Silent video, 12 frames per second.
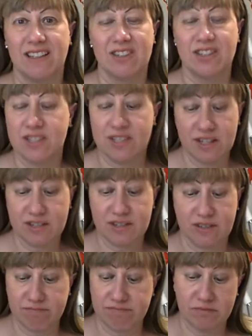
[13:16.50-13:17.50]
She
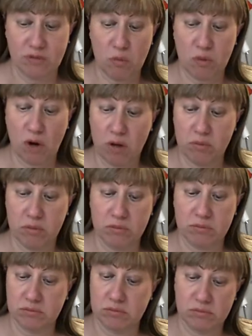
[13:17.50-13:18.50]
says, No
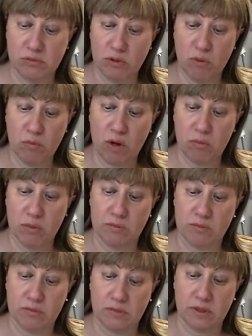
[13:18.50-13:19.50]
problem, no
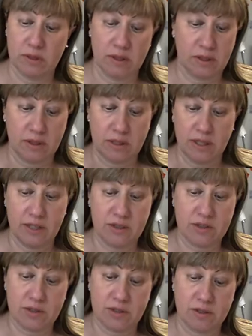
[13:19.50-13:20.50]
problem.
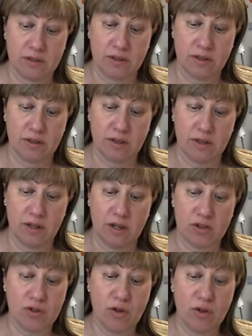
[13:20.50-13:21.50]
It's
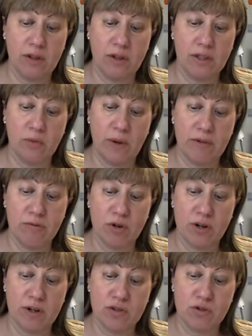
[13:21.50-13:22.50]
a solid way
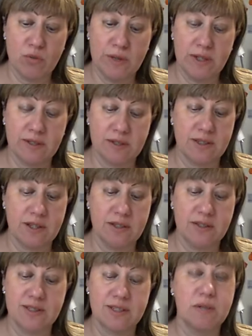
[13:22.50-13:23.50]
for us to win
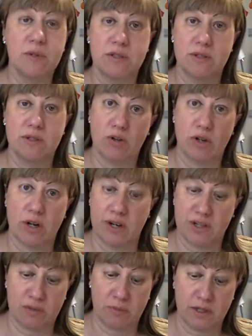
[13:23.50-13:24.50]
Tassiana's sympathy for
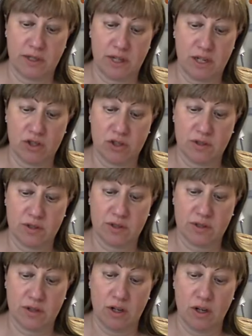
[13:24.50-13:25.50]
our
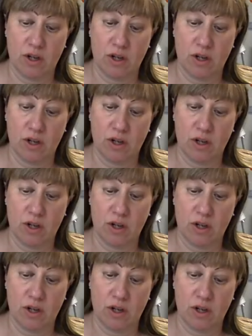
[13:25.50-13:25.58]
explanations.